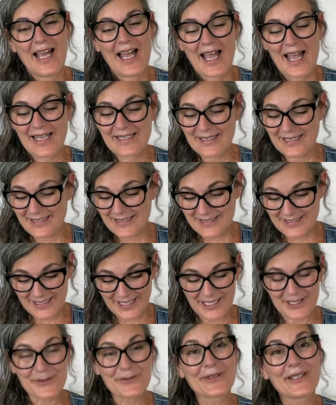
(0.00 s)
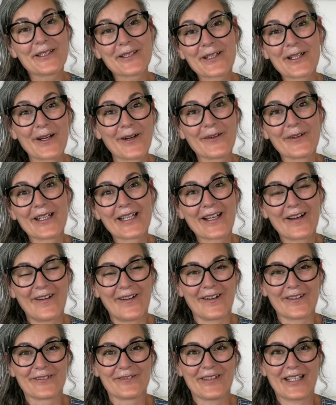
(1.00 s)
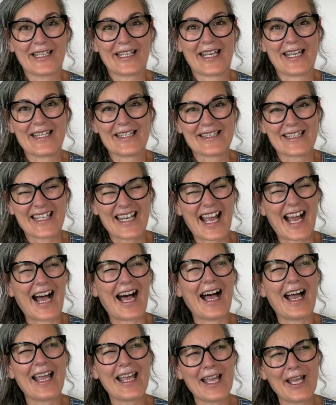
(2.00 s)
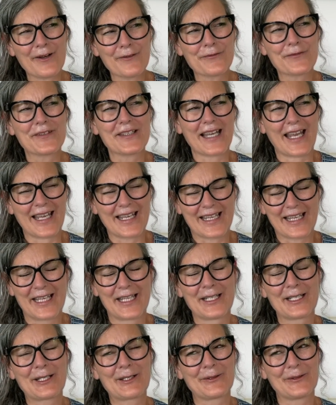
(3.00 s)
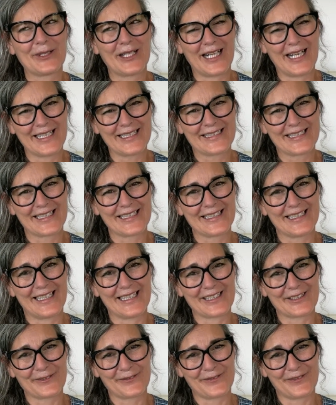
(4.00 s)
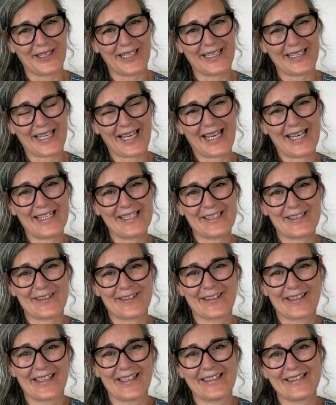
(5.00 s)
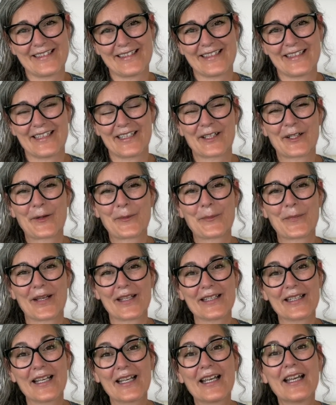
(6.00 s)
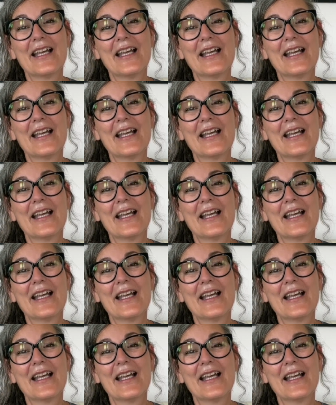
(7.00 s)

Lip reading: As I said, we're going on vacation. I have taken quite a lot of vacation this year, but